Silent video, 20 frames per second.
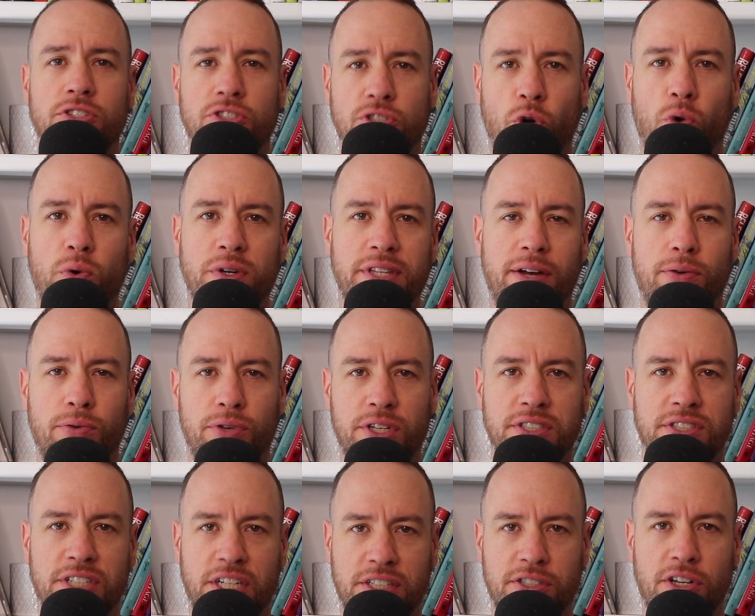story that really
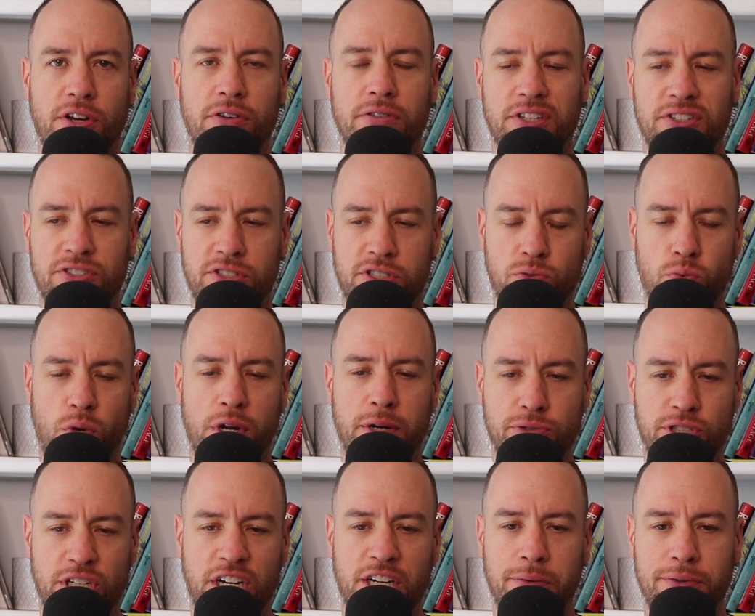sticks out. And this is what I'm
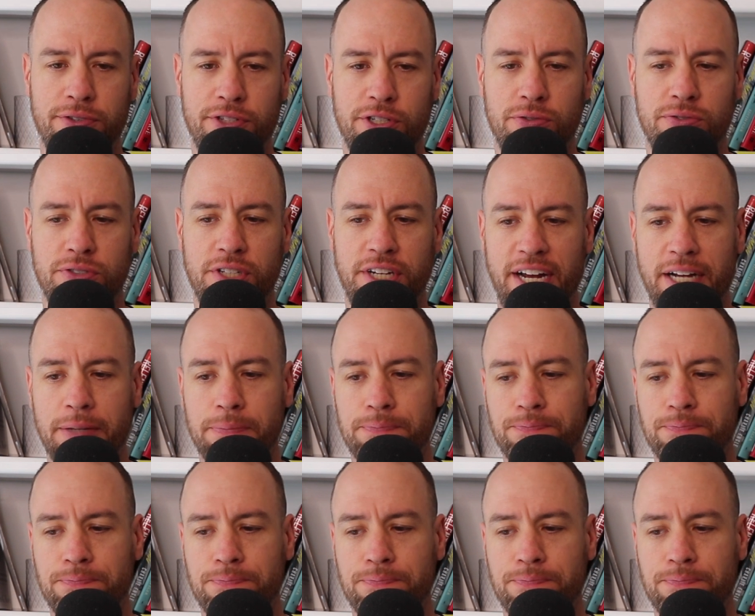sharing with you today.